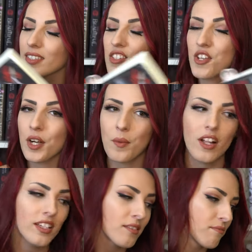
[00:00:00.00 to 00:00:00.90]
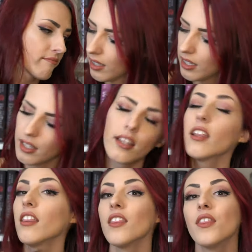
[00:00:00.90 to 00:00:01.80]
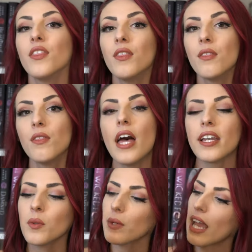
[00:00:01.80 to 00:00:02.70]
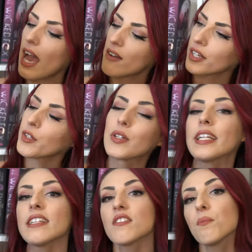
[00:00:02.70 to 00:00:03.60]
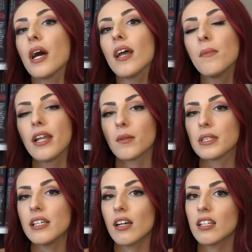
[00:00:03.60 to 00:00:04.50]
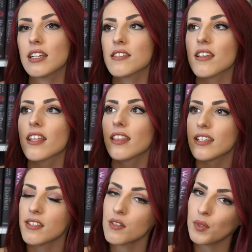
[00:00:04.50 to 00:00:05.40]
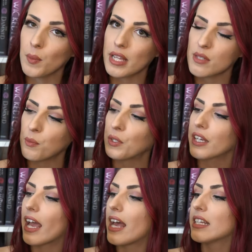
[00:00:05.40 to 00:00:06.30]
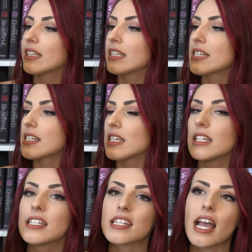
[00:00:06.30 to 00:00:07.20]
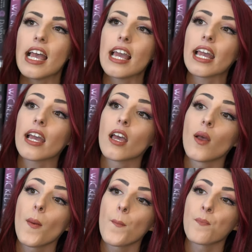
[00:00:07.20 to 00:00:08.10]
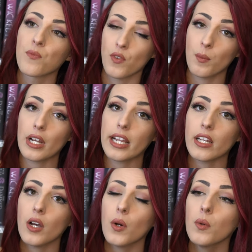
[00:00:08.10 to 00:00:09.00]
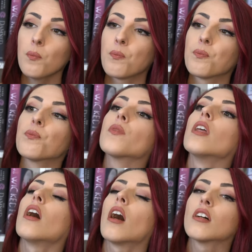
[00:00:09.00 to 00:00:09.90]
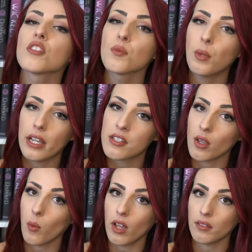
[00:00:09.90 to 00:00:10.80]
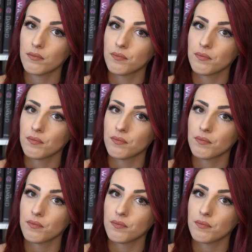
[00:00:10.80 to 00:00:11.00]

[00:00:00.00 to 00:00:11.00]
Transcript: Sorry, wallet. Then we have Credence by Penelope Douglas. This is a romance book, and this is a, from what I know, a spicy one.